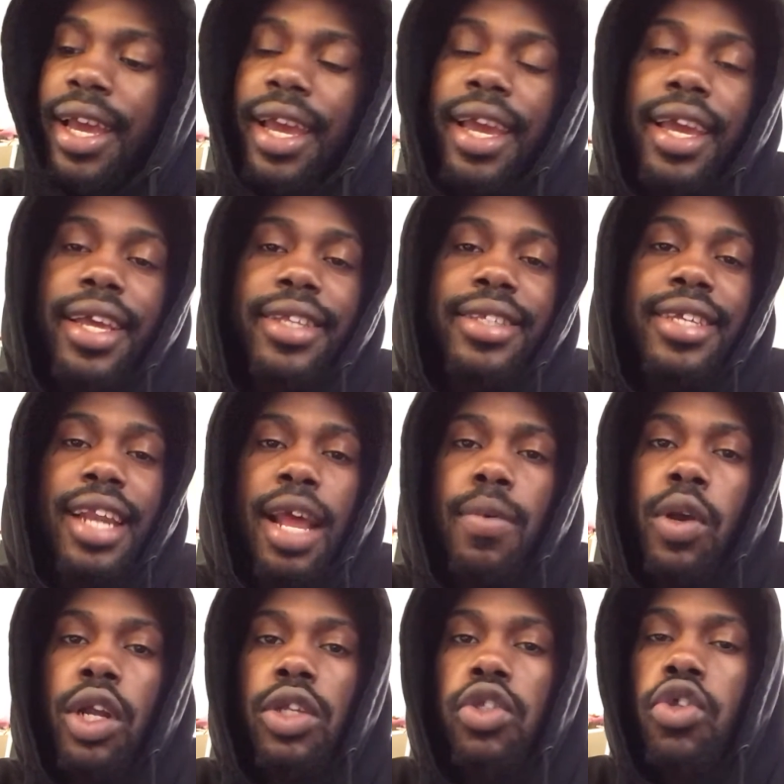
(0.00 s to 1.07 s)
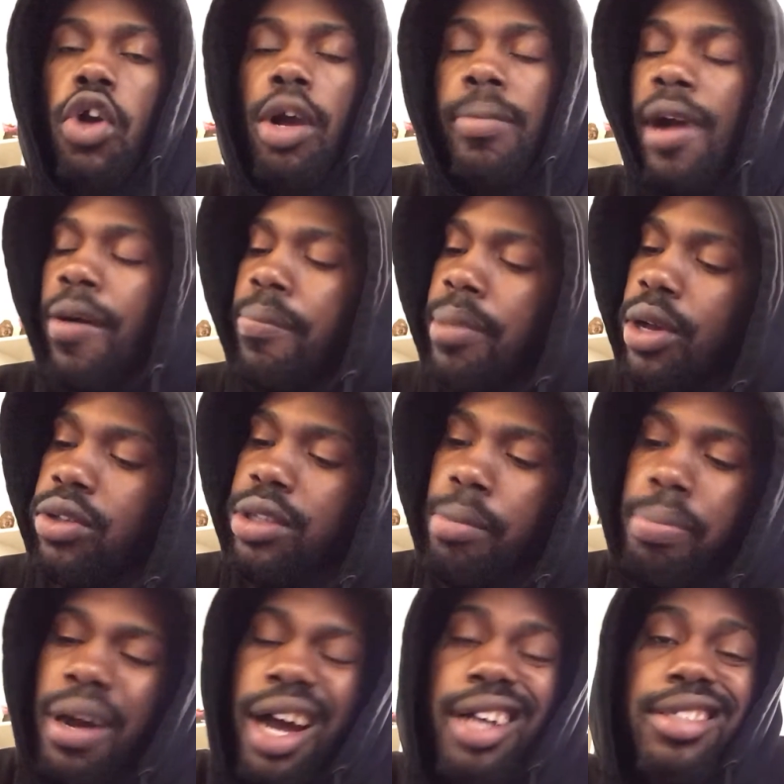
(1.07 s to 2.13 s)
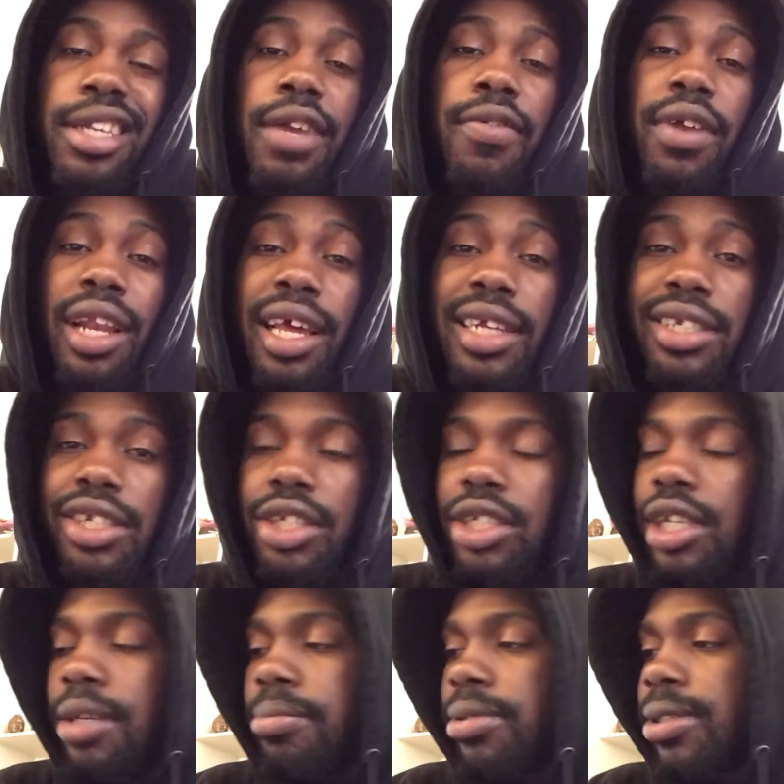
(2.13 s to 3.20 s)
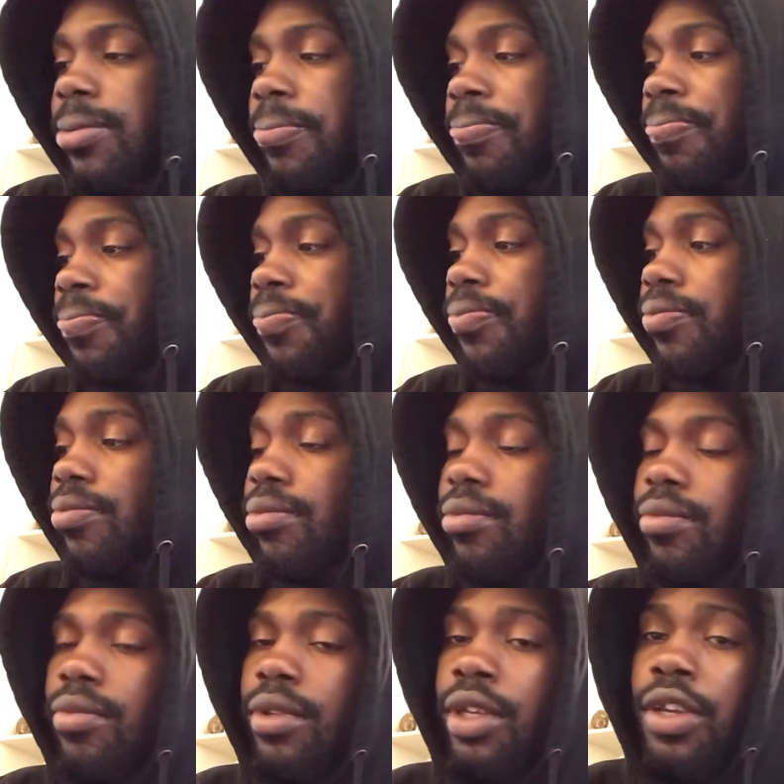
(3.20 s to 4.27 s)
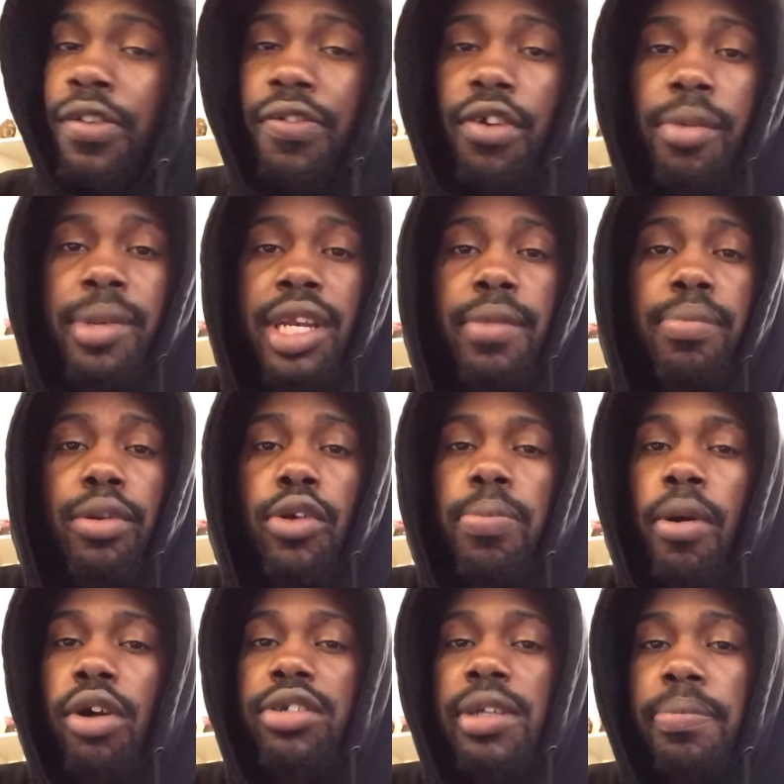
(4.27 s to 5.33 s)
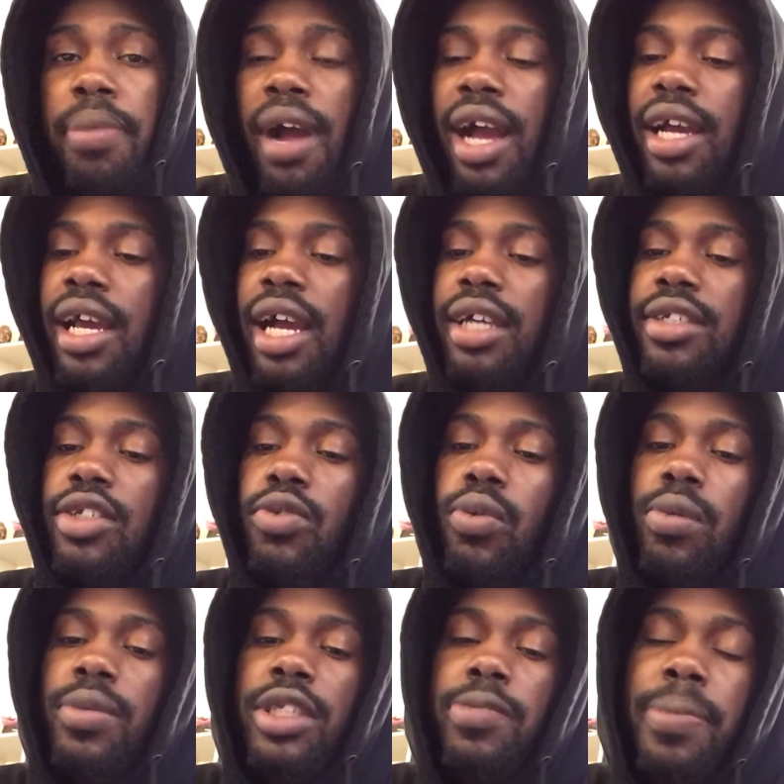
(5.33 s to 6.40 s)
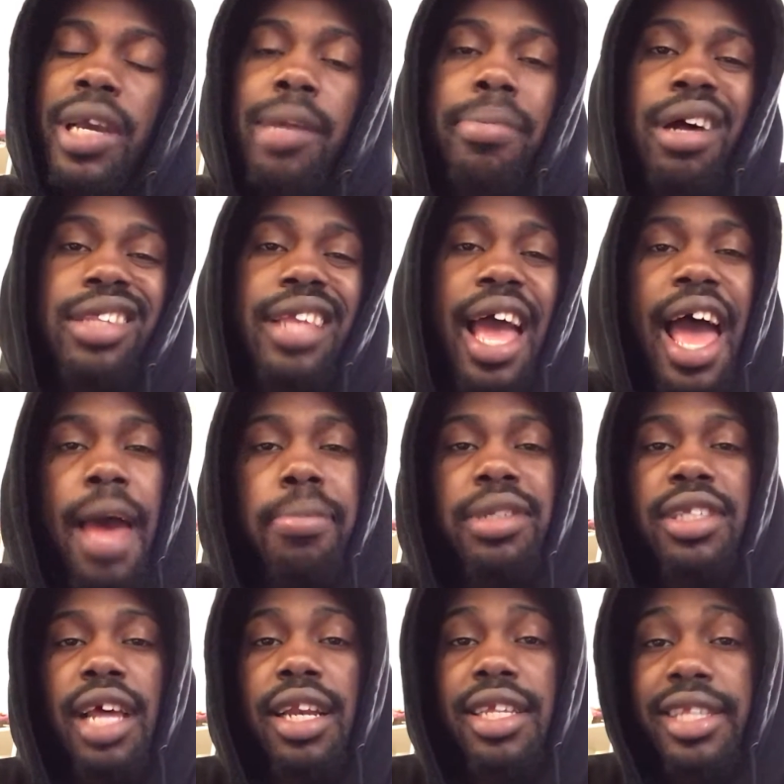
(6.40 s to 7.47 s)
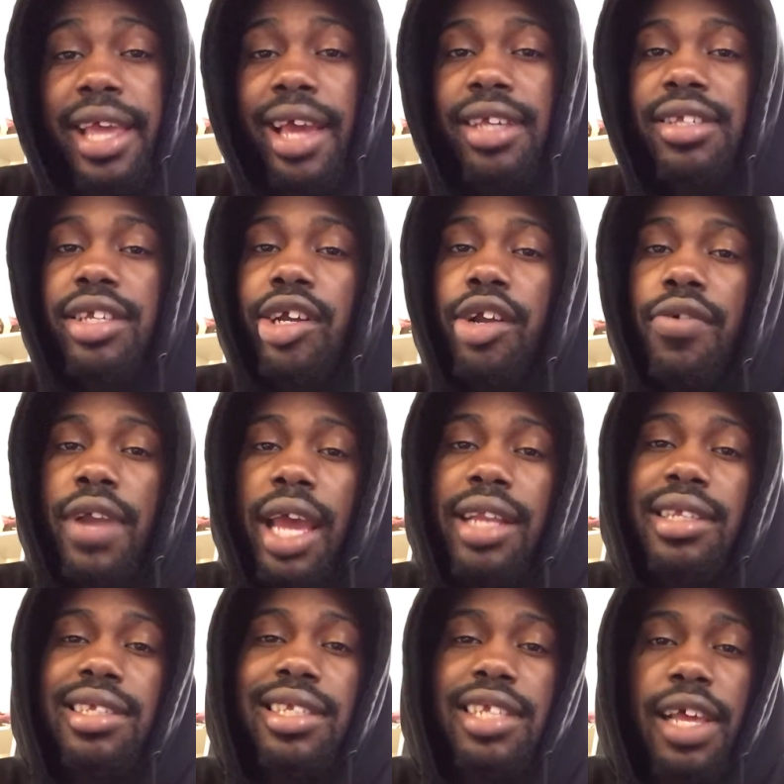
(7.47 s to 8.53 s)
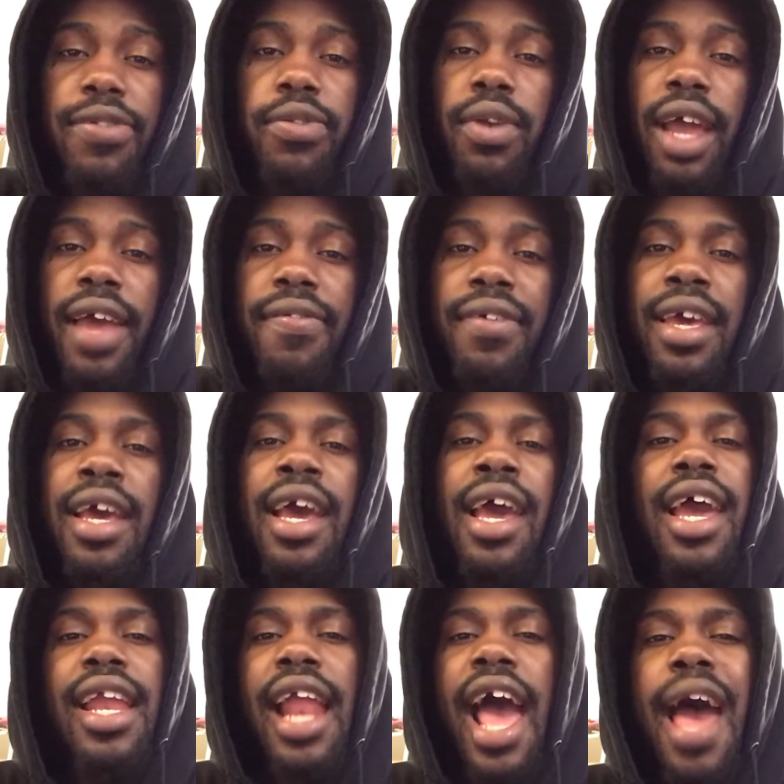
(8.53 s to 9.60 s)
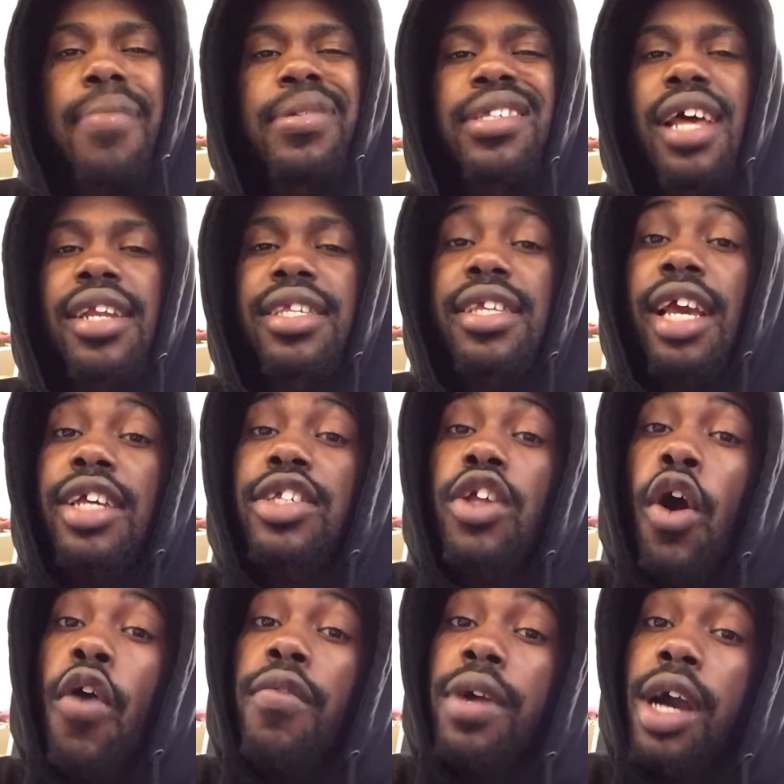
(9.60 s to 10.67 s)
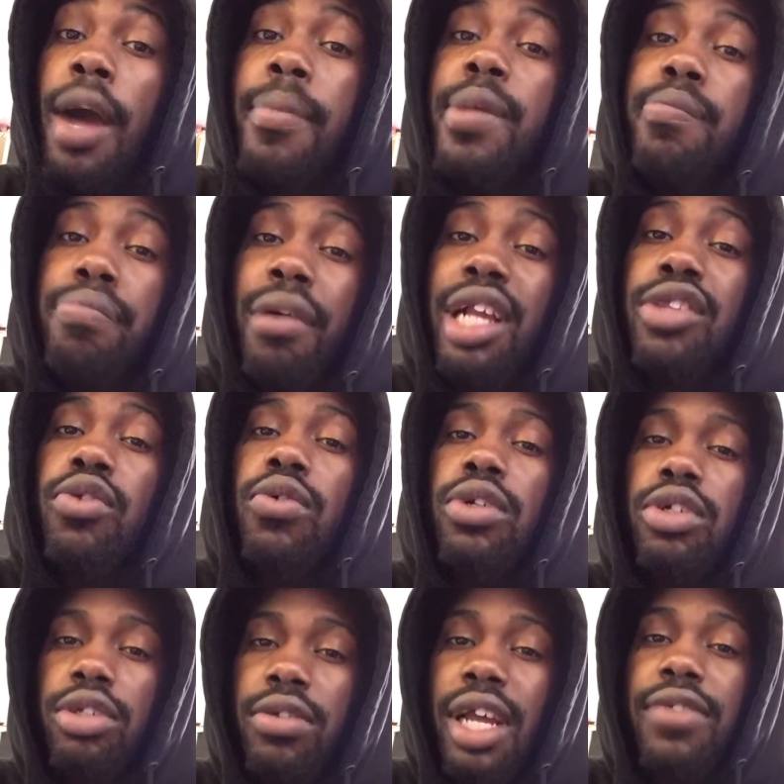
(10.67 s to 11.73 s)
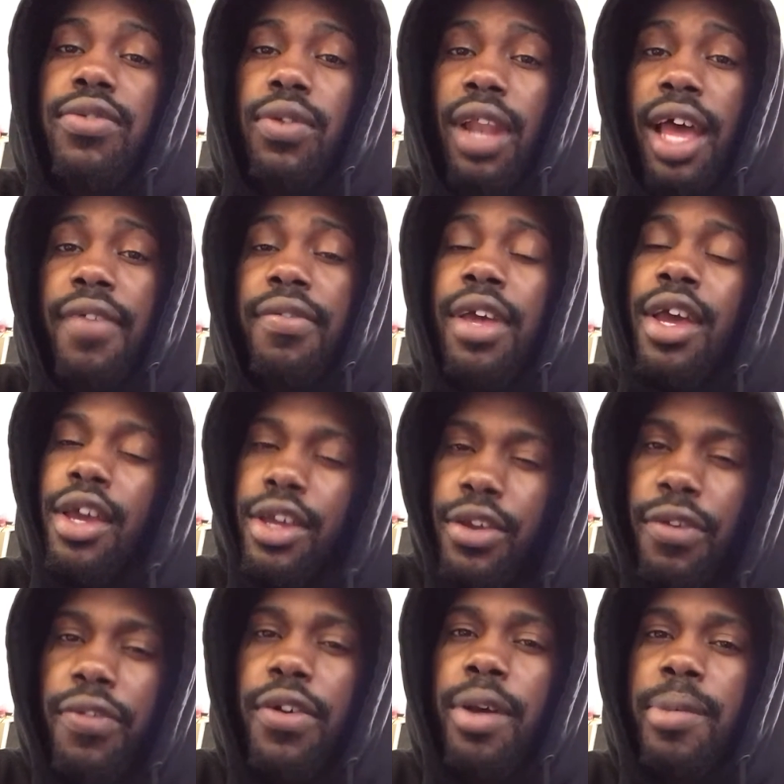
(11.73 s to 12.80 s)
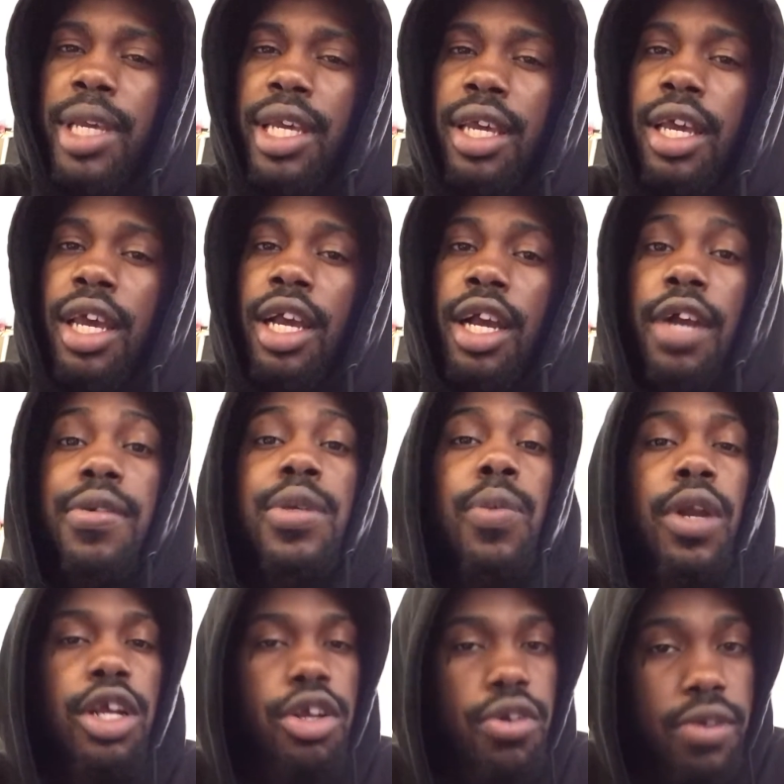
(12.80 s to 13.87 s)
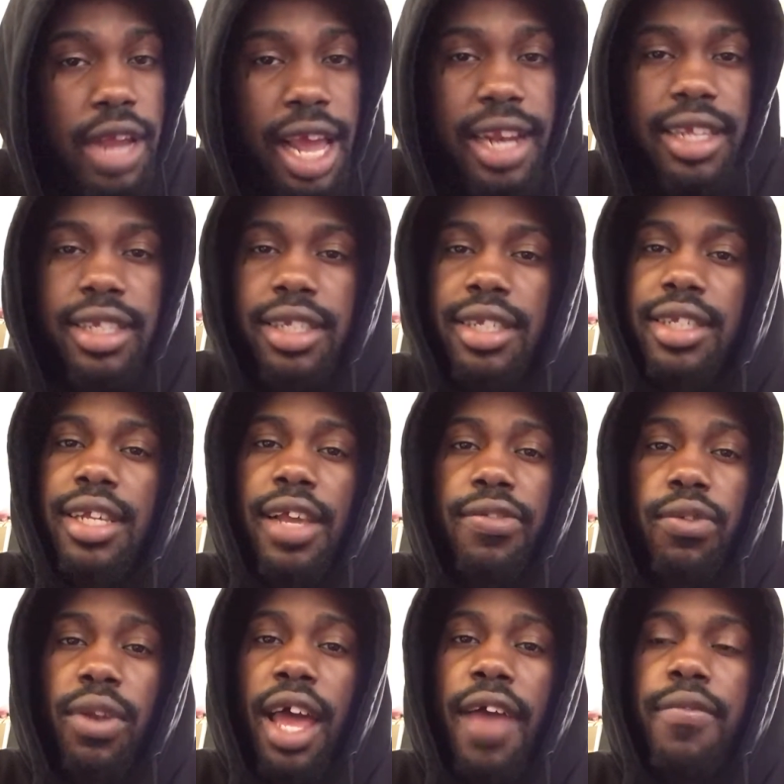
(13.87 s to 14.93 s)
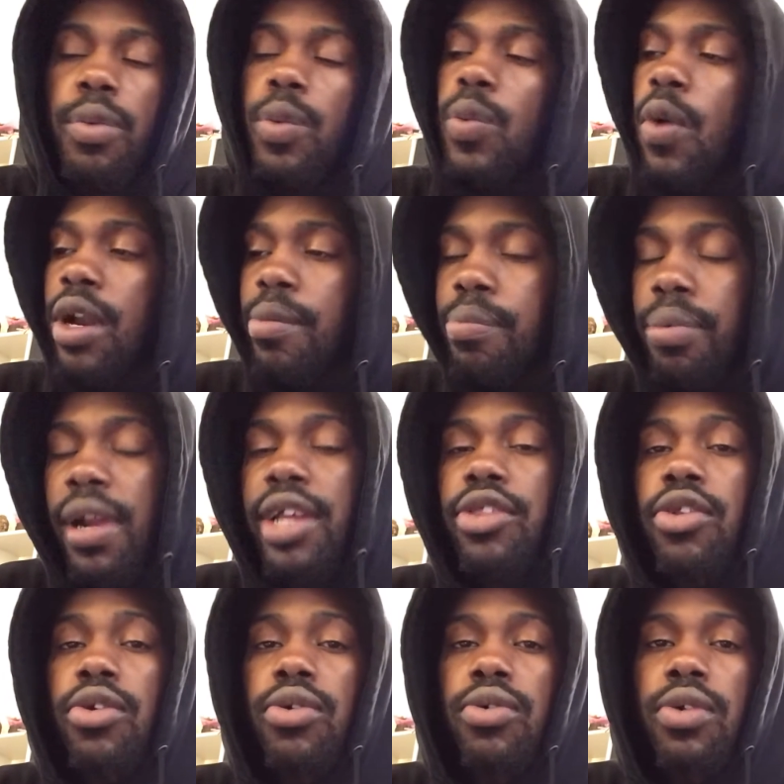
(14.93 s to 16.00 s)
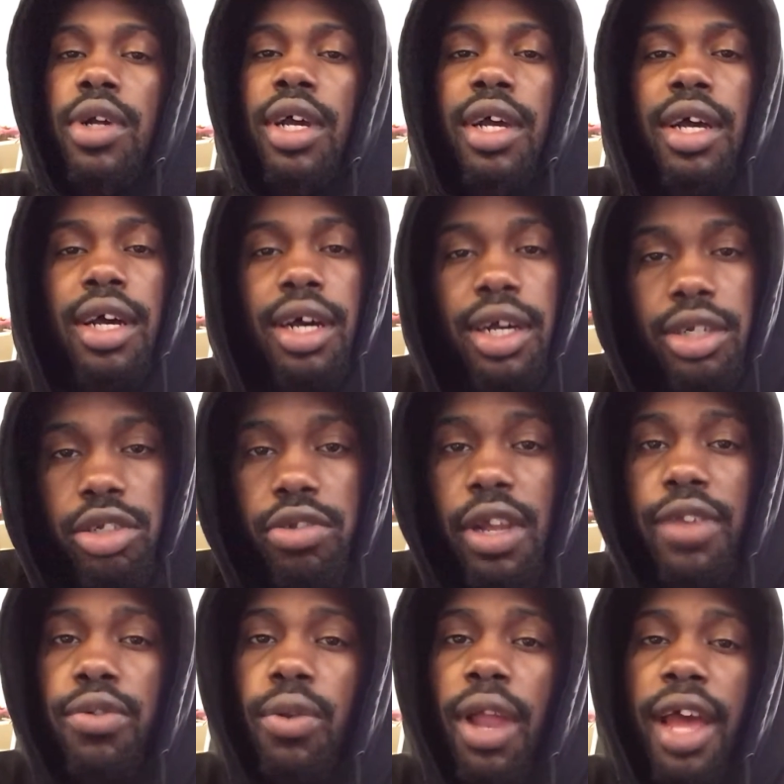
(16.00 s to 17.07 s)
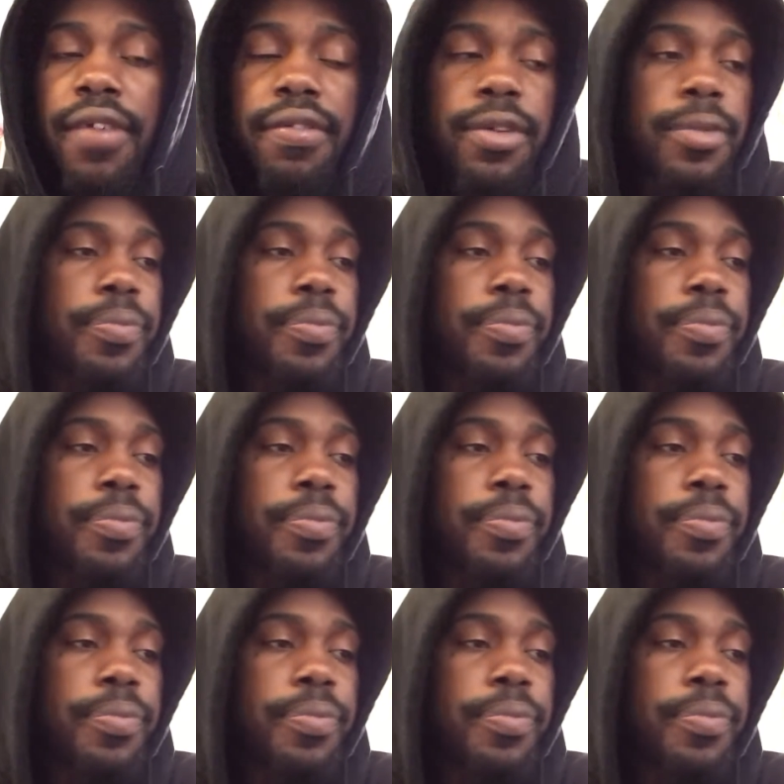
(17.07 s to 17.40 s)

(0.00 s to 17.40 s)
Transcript: And today we're going to talk about building positive relationships. You feel me? The BluePoetTree podcast is where we speak about the habits that it takes to create a successful life and the habits that it takes to overcome and break through a stressful life. You feel me? Because we want to create a successful life and we want to break through a stressful life.